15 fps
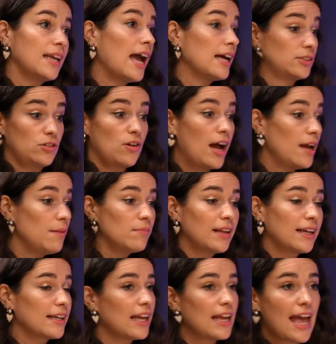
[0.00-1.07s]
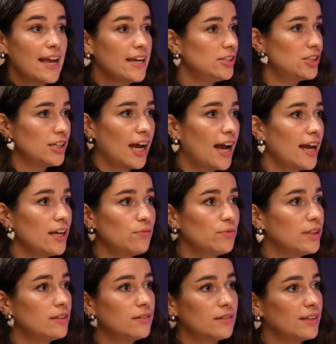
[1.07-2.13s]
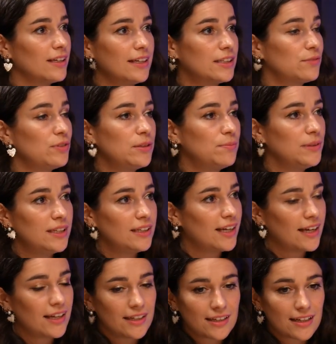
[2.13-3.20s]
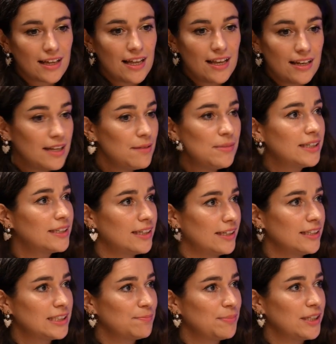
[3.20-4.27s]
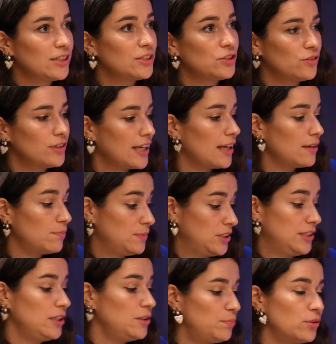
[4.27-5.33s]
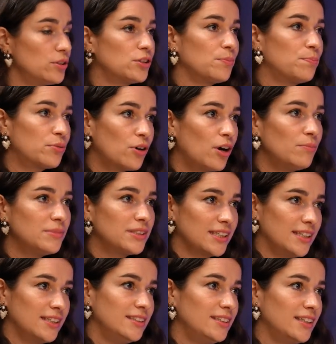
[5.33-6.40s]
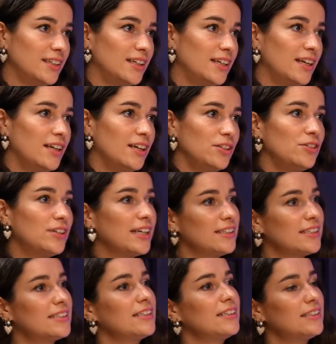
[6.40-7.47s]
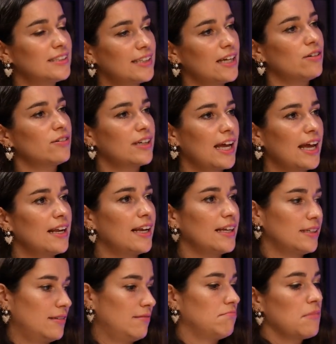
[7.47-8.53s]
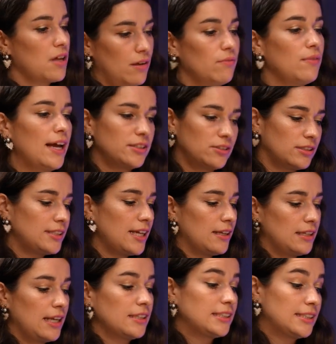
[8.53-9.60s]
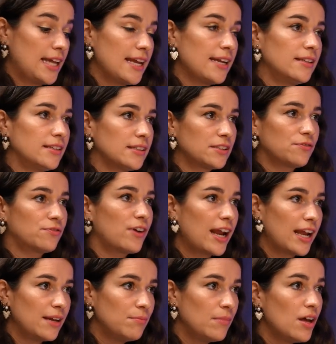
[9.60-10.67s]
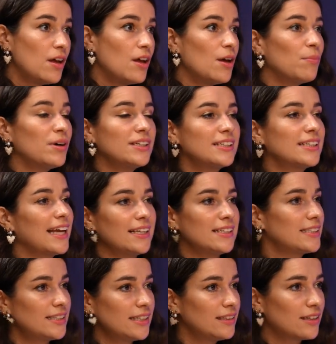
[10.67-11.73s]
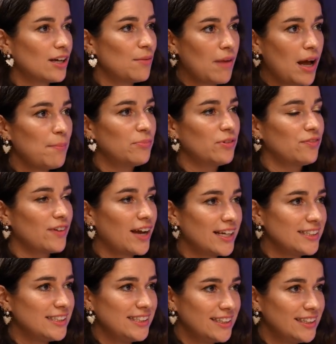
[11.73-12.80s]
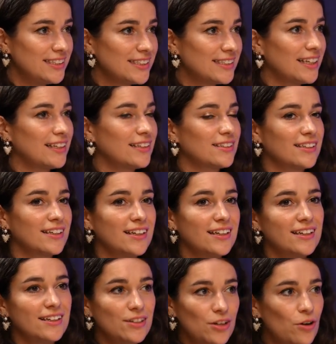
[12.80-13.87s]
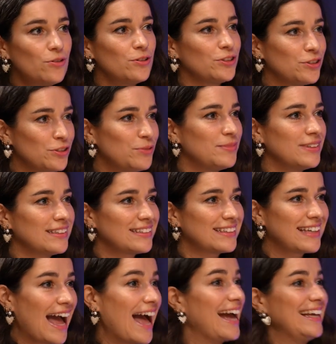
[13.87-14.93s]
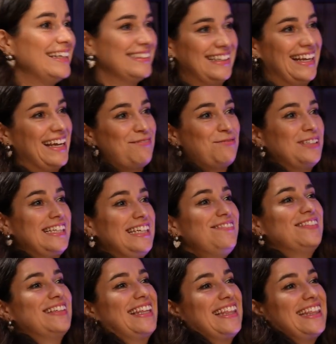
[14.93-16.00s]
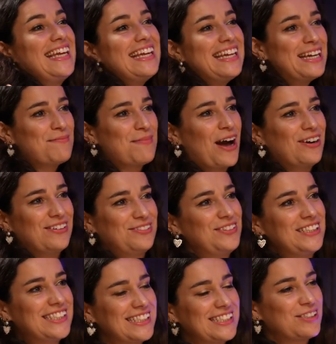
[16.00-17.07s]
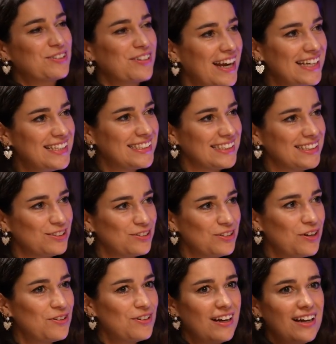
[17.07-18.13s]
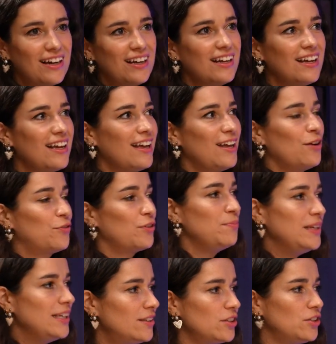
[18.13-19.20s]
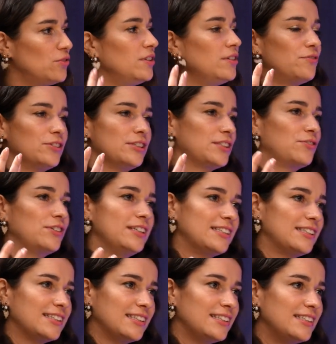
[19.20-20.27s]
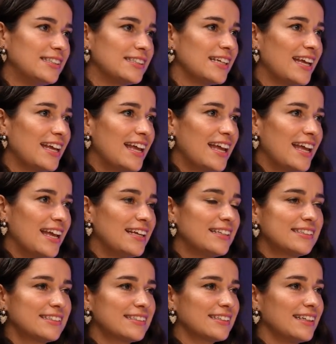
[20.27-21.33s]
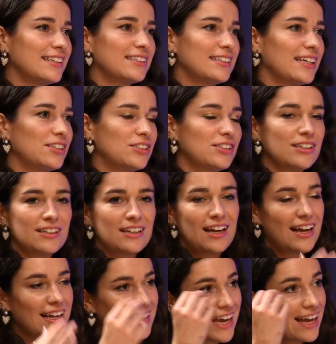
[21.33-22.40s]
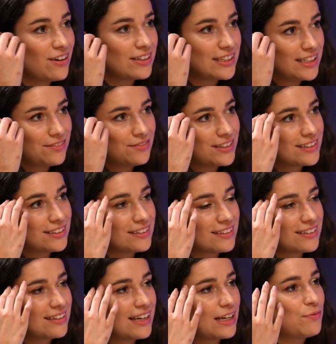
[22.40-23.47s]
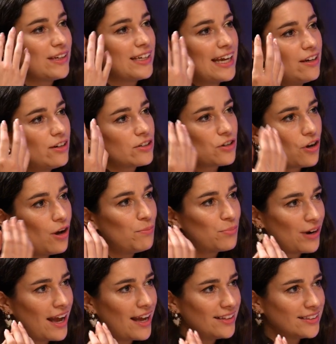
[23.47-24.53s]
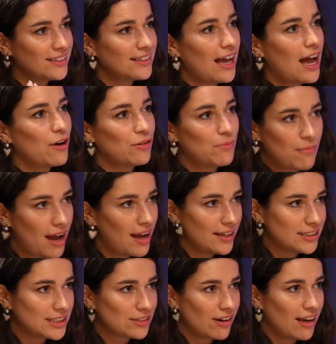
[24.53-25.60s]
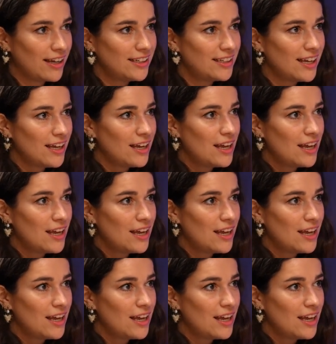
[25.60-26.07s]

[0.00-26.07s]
Yeah. So I'm like AGI will be like limitless because you can still put the prompt in. You can still say, okay, like as you said, like stay in this frame, but it can still come up with ideas that no humankind like would even think about, which is crazy, you know. For me, the universe, for instance, it's such I cannot even, like, we cannot comprehend it in our minds, right?